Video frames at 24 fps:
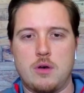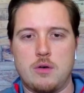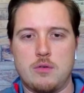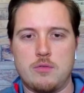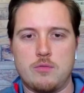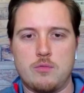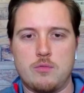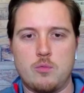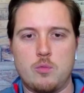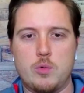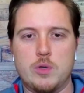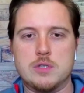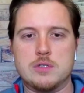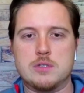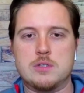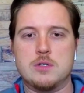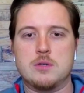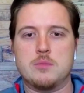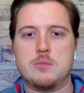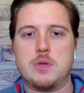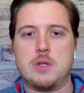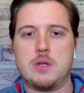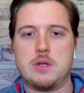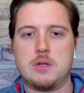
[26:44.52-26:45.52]

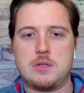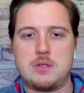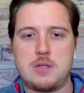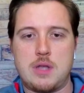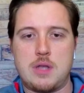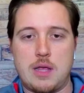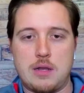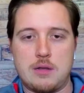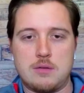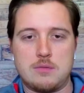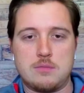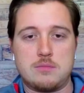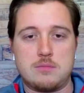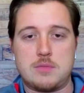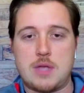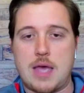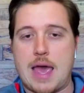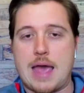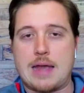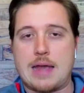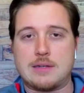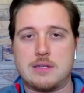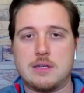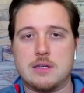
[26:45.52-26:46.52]
wisdom and
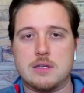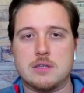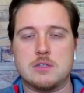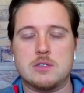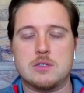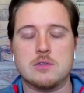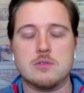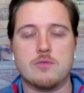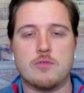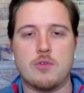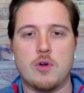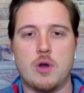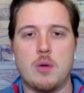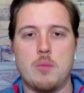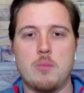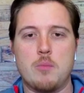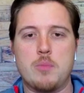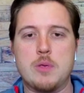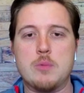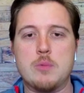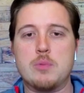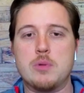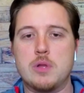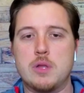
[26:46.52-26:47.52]
tactics from
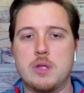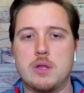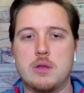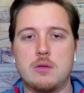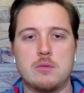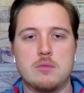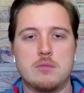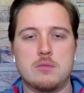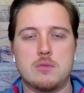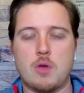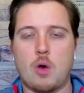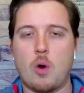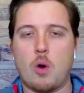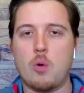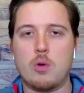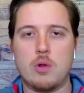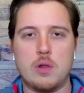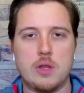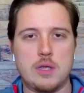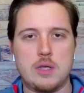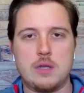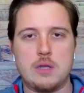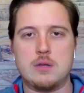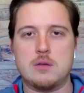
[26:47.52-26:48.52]
people in
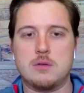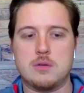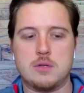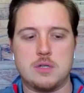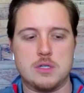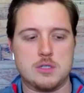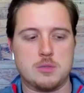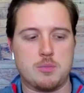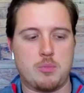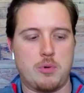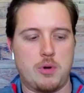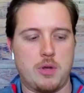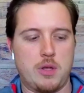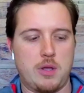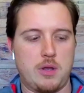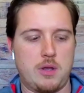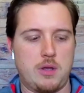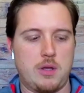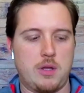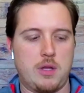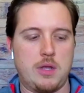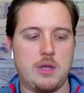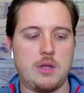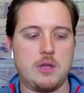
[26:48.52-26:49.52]
totally disparate
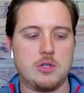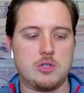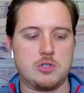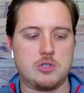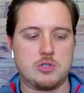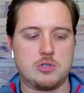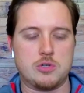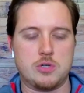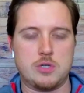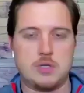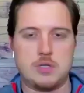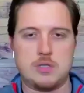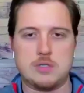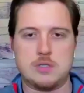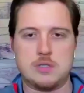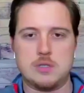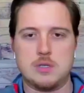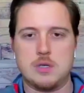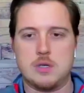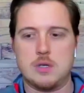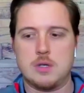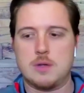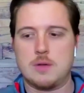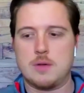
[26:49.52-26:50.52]
industries
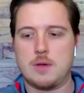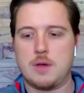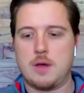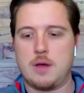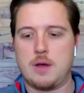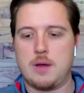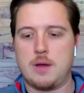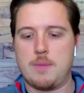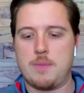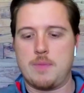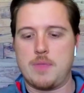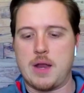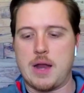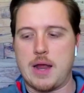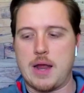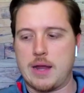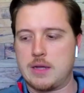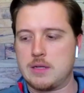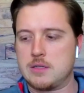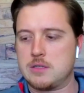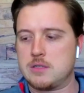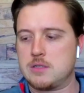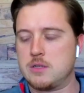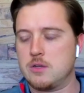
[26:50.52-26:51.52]
that I
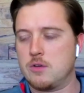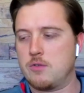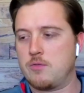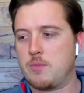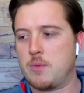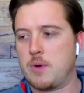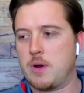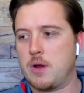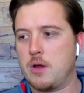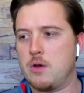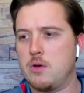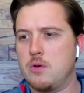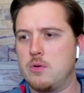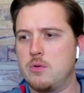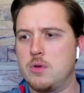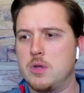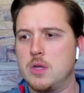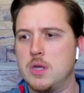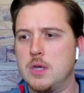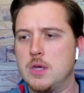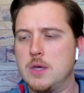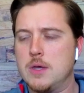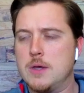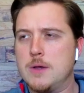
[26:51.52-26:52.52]
can steal from my own.
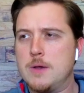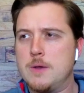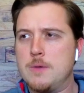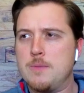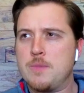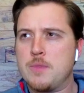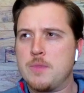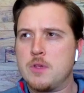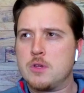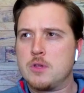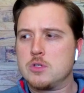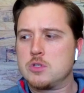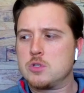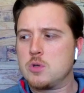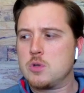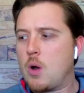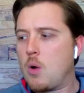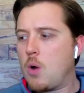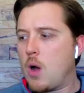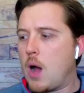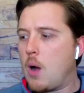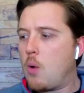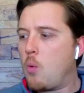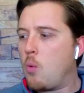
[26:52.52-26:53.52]

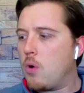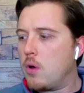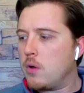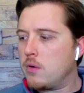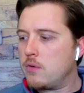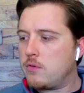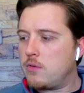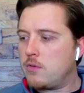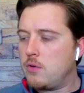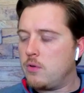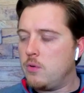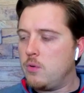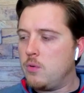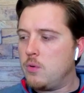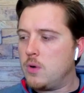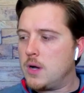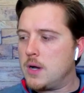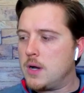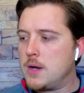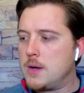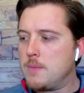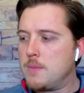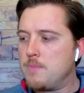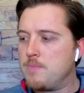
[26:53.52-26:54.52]
So I want
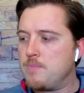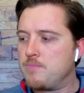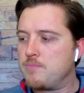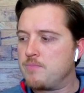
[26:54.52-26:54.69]
to